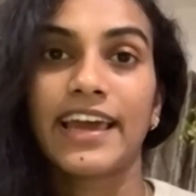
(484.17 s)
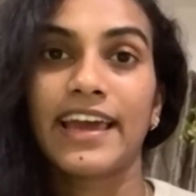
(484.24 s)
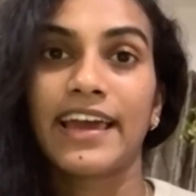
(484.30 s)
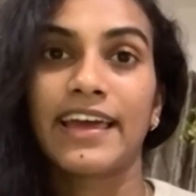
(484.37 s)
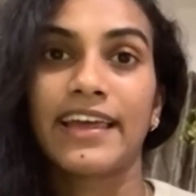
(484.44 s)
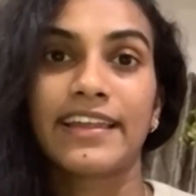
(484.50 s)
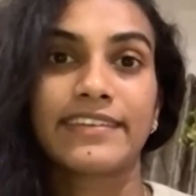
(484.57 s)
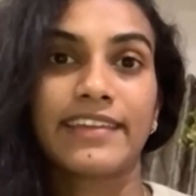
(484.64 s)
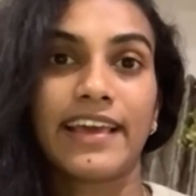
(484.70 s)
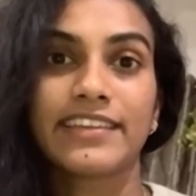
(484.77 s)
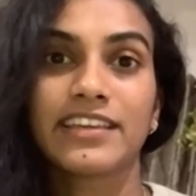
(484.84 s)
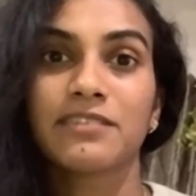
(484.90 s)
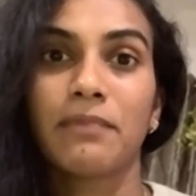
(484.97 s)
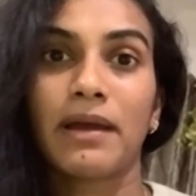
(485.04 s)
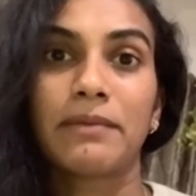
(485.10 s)
And I
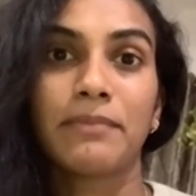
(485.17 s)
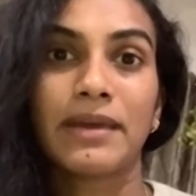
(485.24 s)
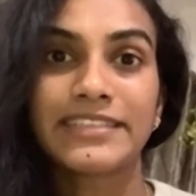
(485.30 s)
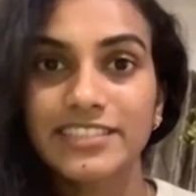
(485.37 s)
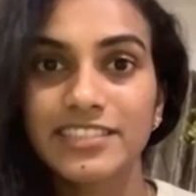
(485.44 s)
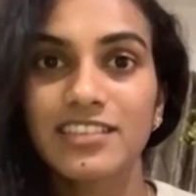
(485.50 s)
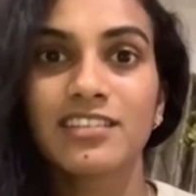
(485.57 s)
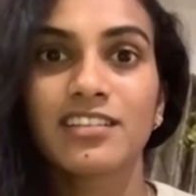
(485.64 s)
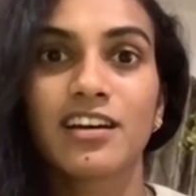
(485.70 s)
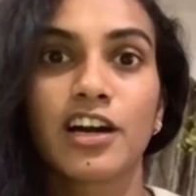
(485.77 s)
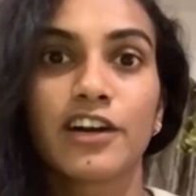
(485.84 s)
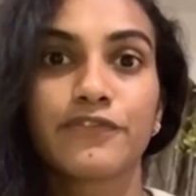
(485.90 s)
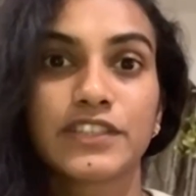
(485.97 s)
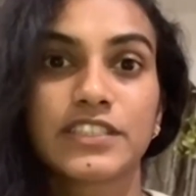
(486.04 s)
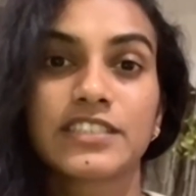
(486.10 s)
think my mental
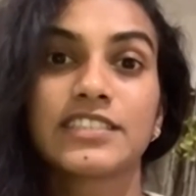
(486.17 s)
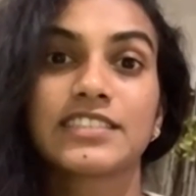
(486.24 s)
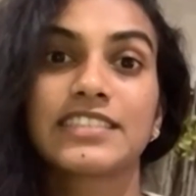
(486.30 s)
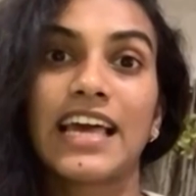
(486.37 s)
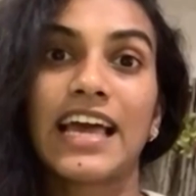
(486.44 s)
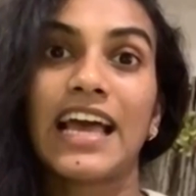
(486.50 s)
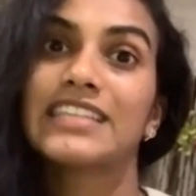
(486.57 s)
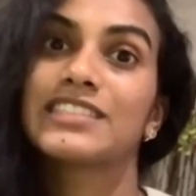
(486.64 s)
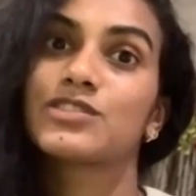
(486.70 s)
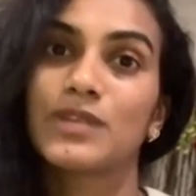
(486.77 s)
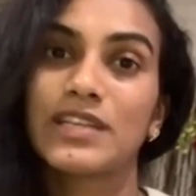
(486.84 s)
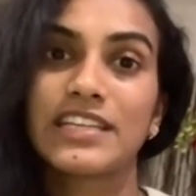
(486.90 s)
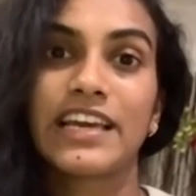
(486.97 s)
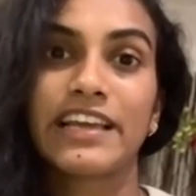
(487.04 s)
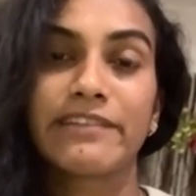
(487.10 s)
fitness has
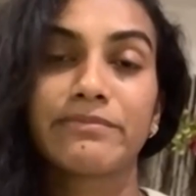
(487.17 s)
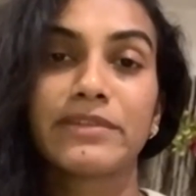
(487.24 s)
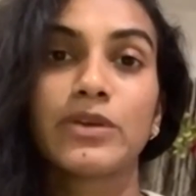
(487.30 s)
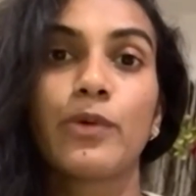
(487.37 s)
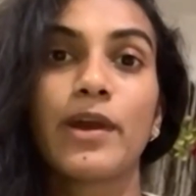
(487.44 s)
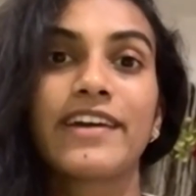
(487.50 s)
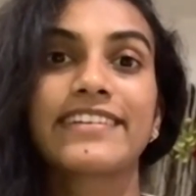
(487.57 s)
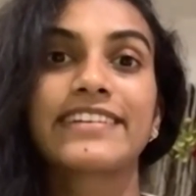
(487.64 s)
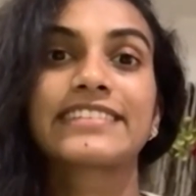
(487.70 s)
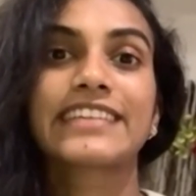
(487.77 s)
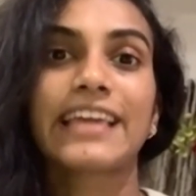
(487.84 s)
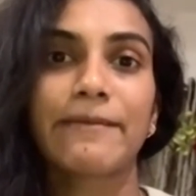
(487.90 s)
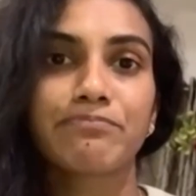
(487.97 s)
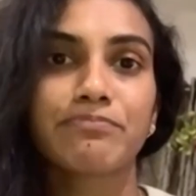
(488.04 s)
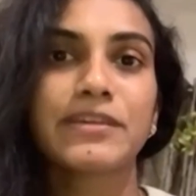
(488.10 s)
really helped me, where
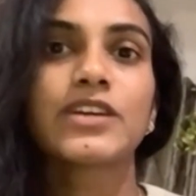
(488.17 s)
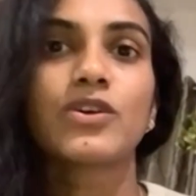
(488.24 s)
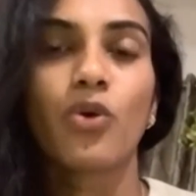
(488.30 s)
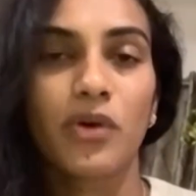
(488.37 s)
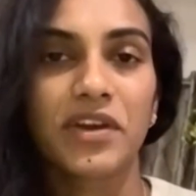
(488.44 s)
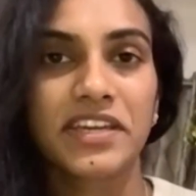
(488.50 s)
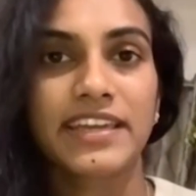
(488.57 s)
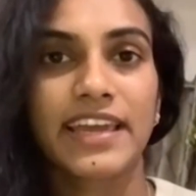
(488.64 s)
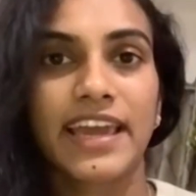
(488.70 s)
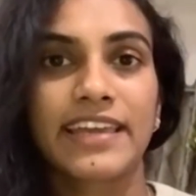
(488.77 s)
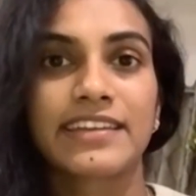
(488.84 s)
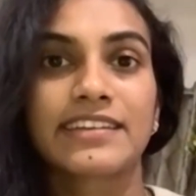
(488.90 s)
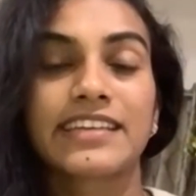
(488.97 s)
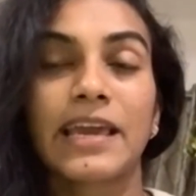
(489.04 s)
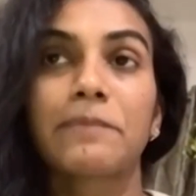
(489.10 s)
it kept me going
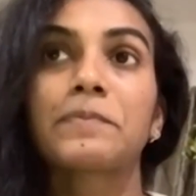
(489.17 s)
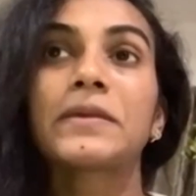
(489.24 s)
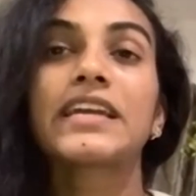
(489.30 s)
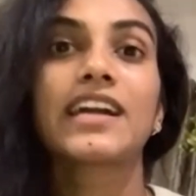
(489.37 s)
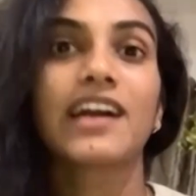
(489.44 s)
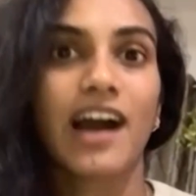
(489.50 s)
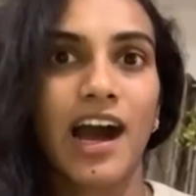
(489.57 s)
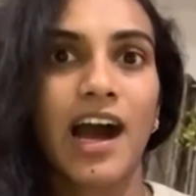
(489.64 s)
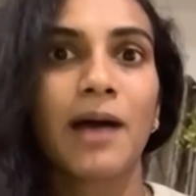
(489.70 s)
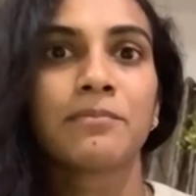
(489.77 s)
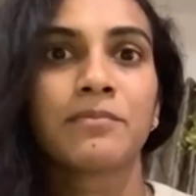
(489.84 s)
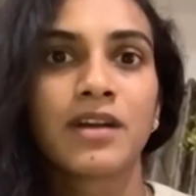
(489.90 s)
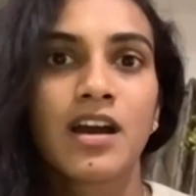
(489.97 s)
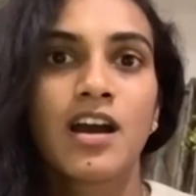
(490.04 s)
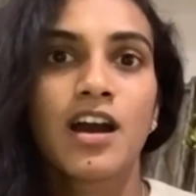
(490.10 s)
and it kept me calm
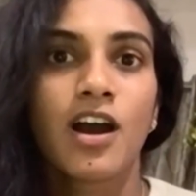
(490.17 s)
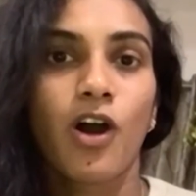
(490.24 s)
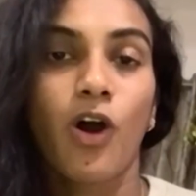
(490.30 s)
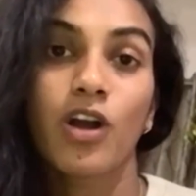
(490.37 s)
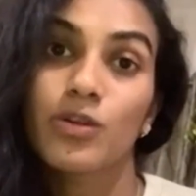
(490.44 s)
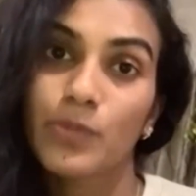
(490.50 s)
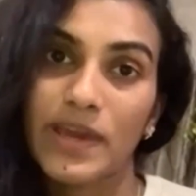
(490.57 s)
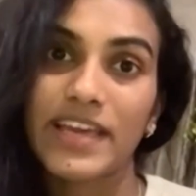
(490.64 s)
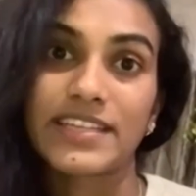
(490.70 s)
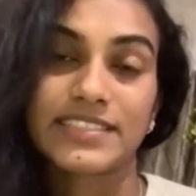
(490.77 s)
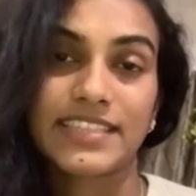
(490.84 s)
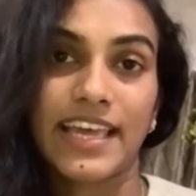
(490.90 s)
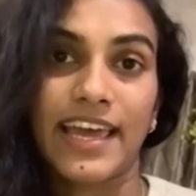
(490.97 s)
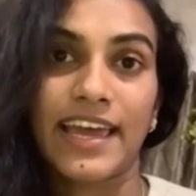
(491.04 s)
always.